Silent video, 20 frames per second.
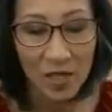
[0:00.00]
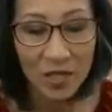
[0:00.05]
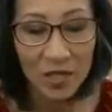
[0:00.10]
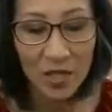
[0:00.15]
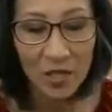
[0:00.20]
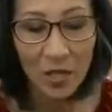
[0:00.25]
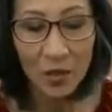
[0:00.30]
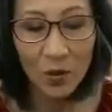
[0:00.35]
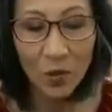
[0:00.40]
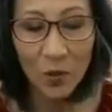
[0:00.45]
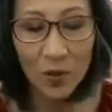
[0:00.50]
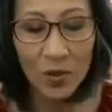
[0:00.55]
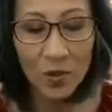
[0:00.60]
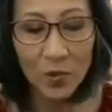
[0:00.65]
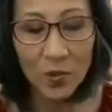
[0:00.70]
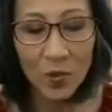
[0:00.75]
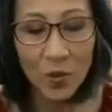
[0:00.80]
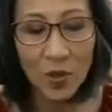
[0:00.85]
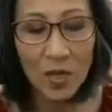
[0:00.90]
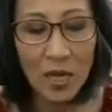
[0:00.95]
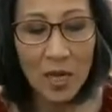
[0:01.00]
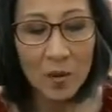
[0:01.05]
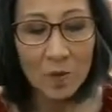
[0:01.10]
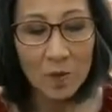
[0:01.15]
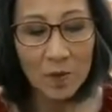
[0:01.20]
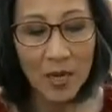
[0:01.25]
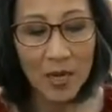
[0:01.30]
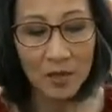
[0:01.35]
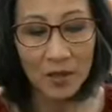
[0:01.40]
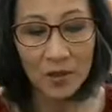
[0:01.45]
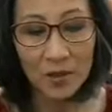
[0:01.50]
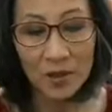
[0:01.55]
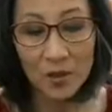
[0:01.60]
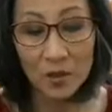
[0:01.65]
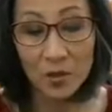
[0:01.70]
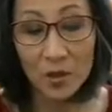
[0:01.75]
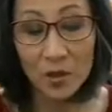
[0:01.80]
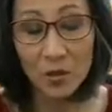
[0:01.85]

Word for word: You know, when you roll out metal, you